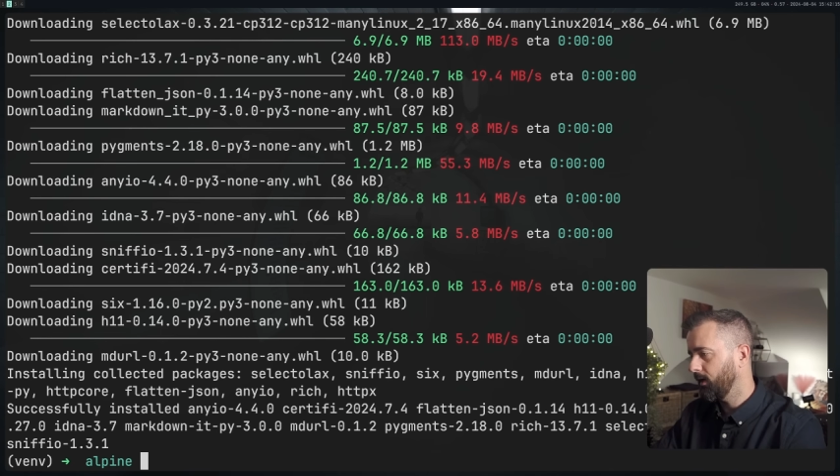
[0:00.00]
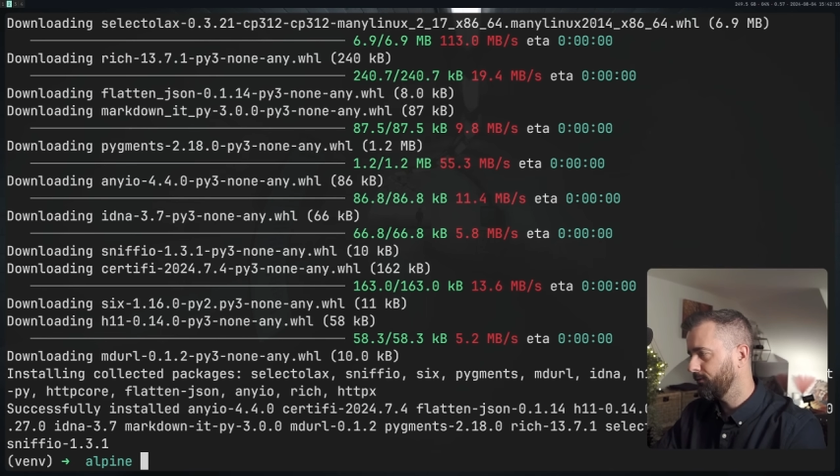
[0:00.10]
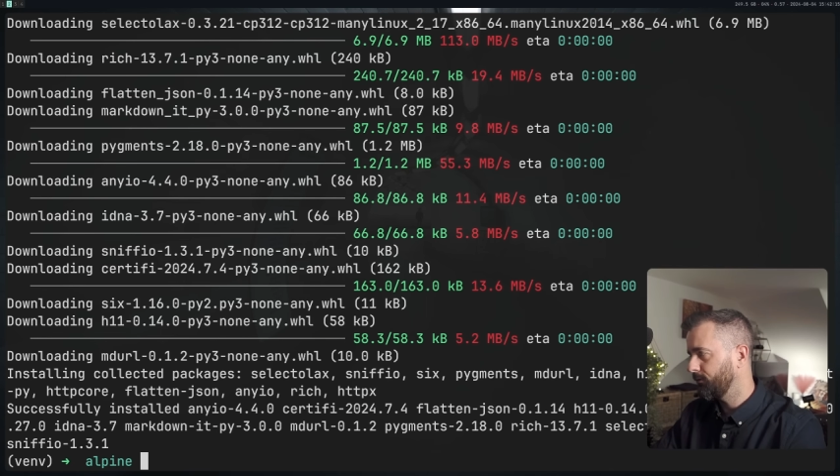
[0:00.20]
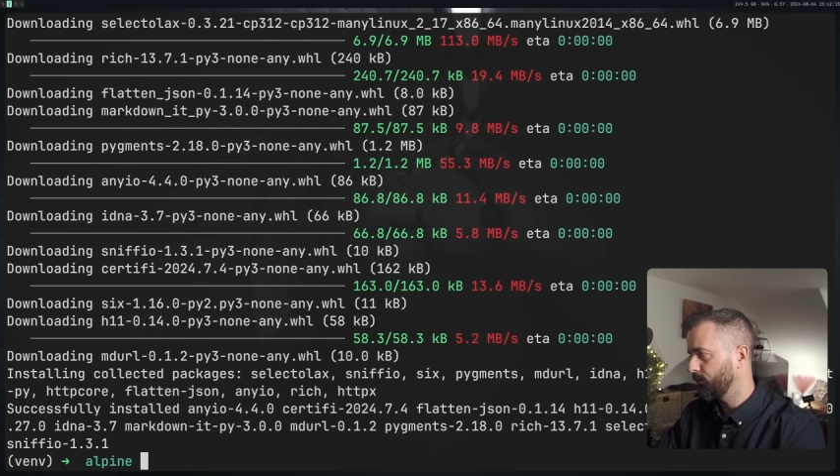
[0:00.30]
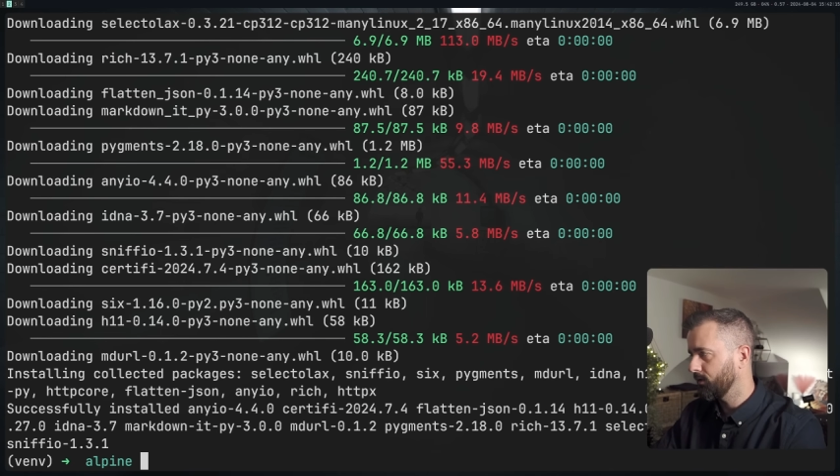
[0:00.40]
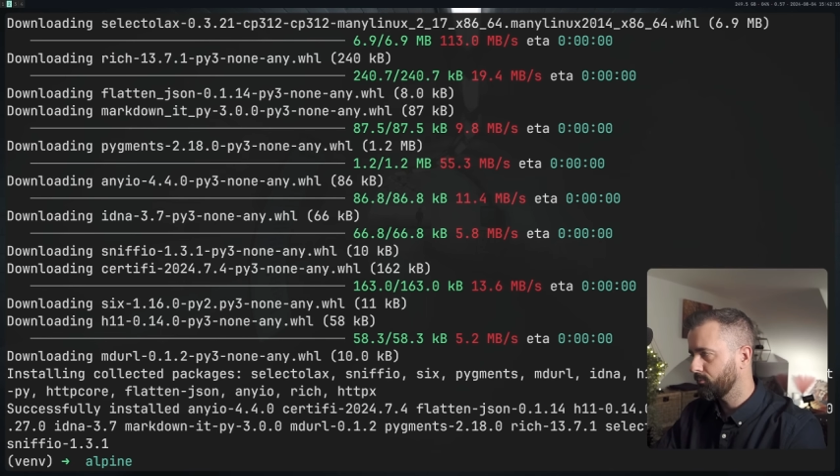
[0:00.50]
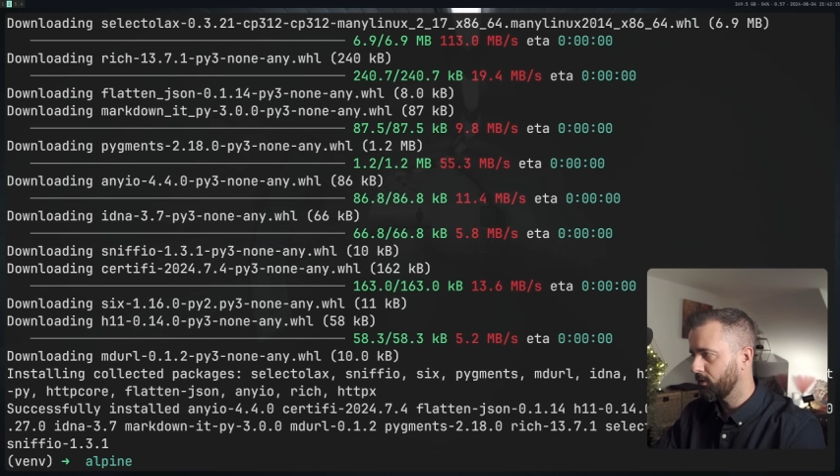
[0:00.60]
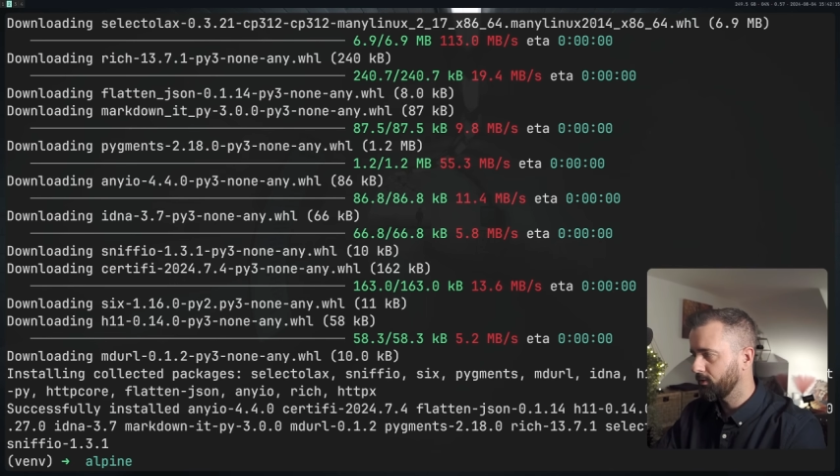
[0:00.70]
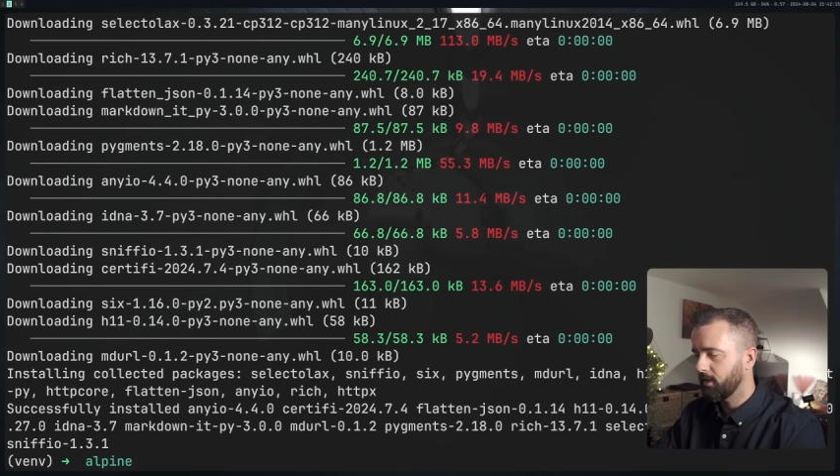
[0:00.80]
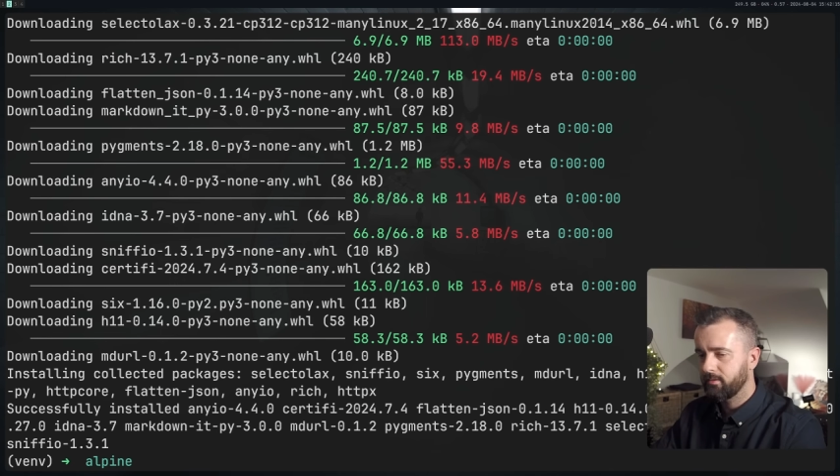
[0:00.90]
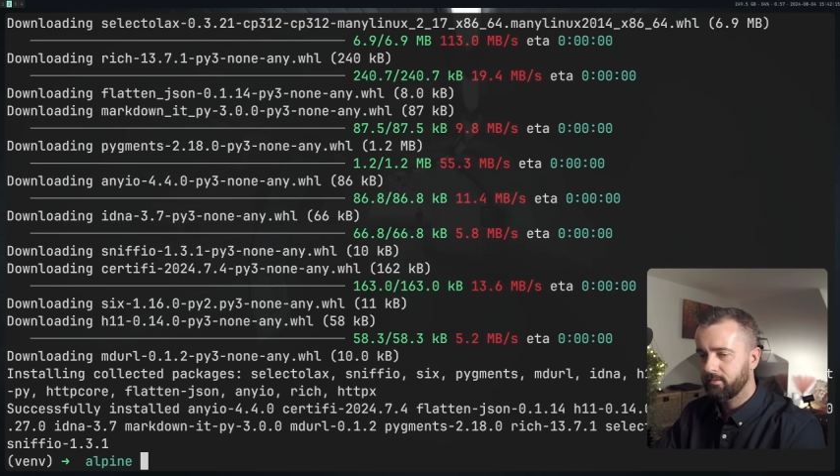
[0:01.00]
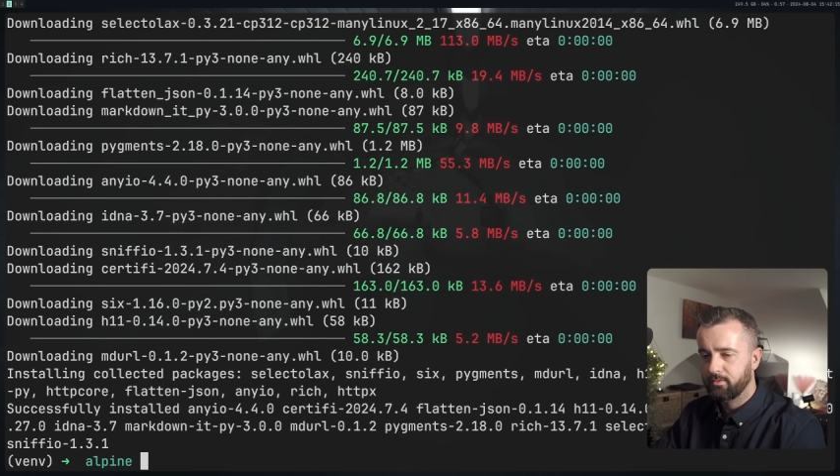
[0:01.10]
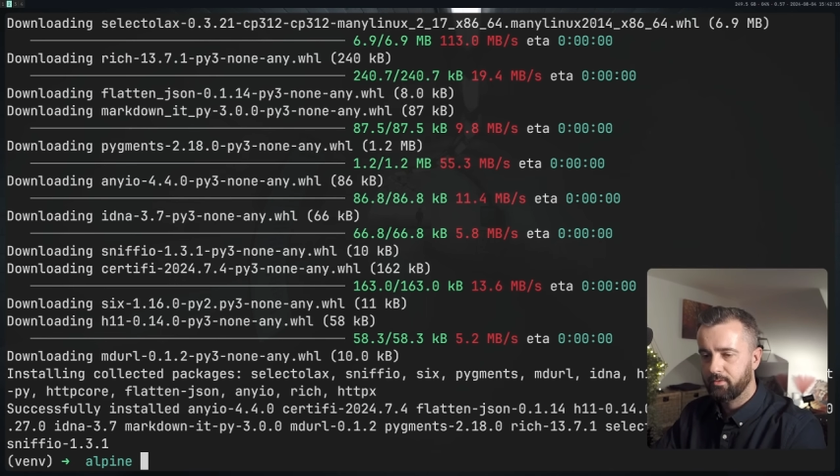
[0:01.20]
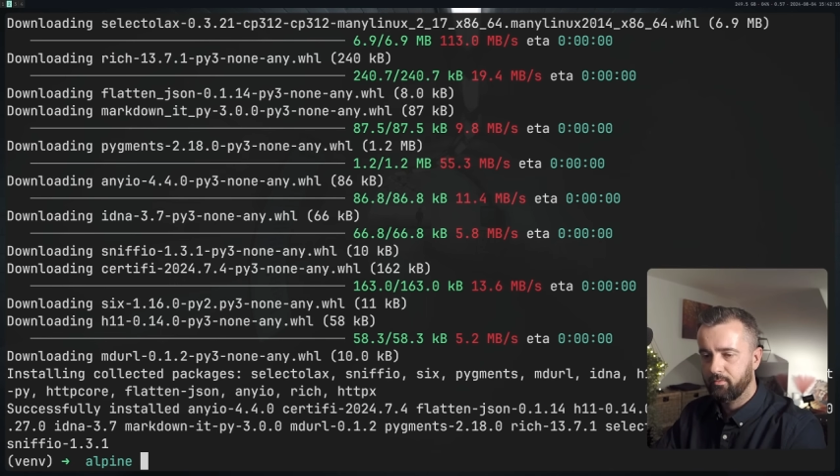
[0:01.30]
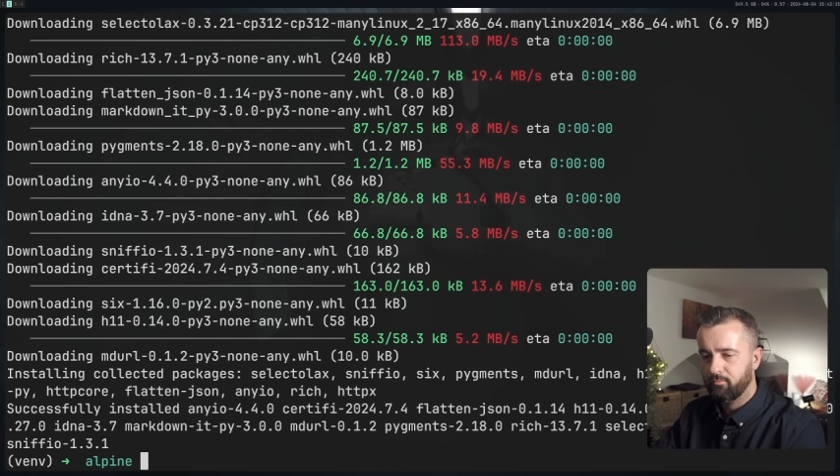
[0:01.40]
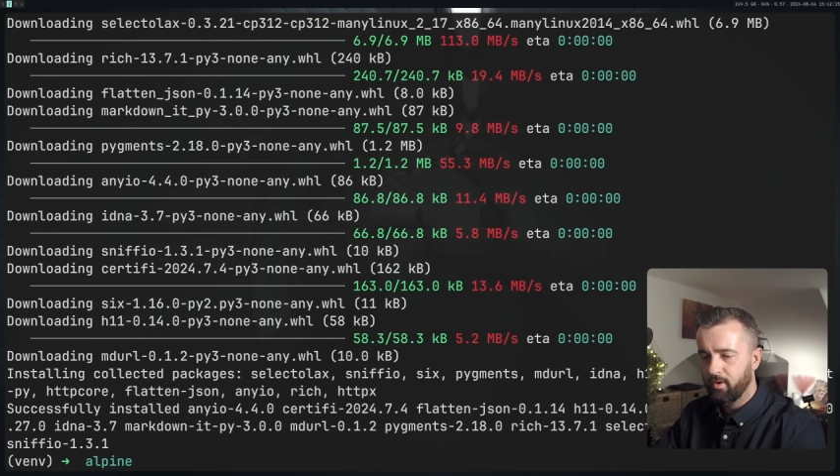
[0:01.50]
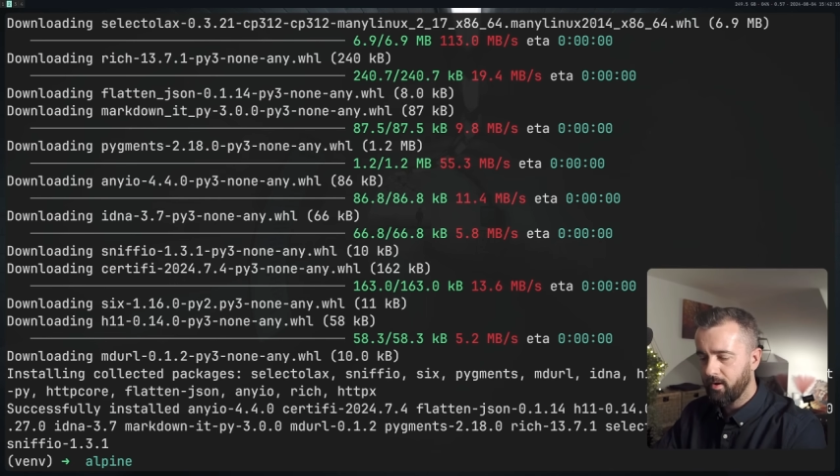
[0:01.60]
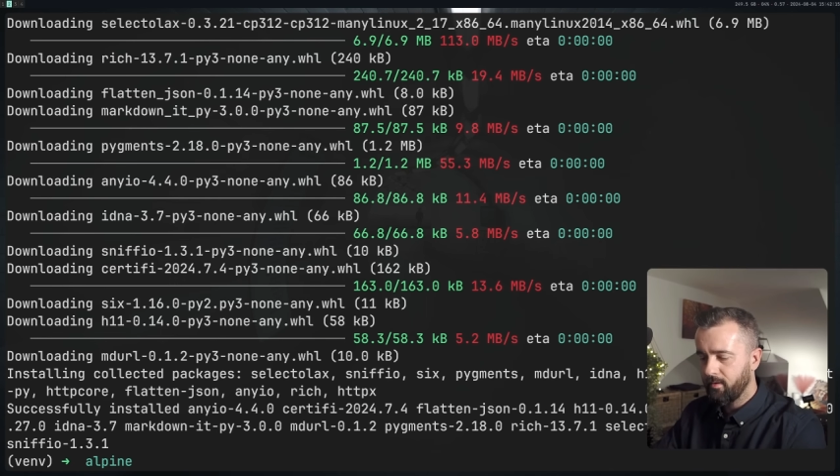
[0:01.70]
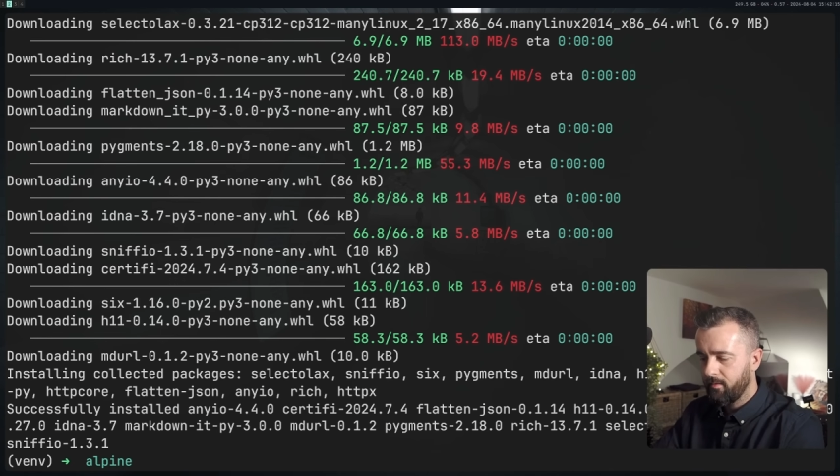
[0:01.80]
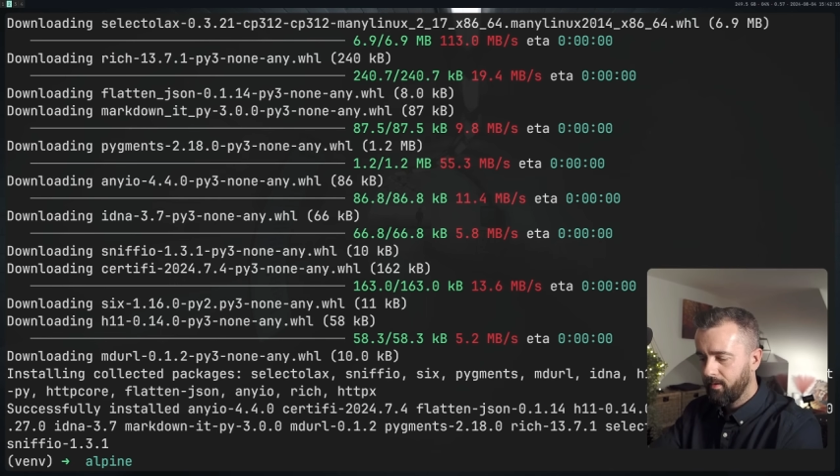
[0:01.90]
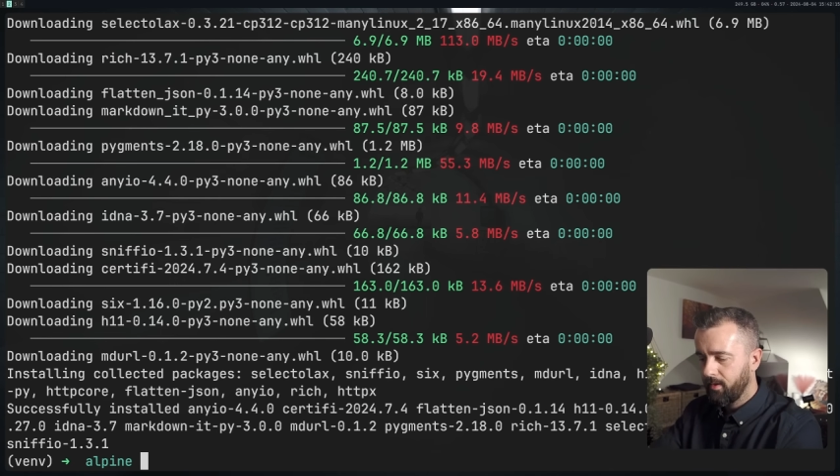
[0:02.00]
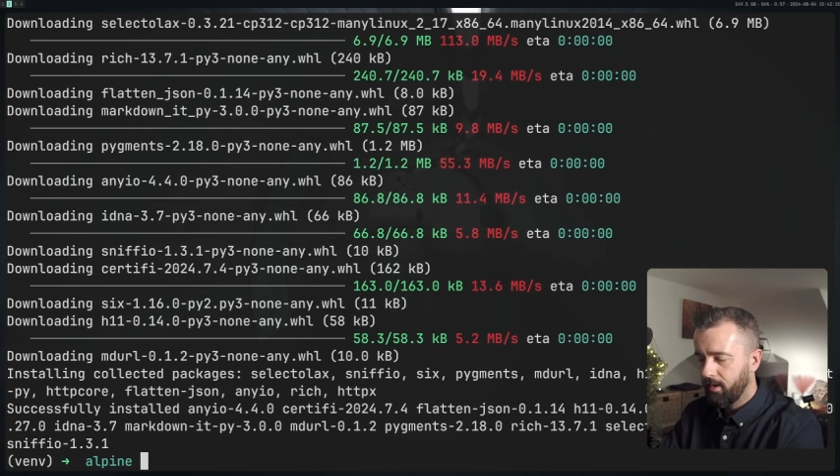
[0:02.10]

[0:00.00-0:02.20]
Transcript: need for this project to run.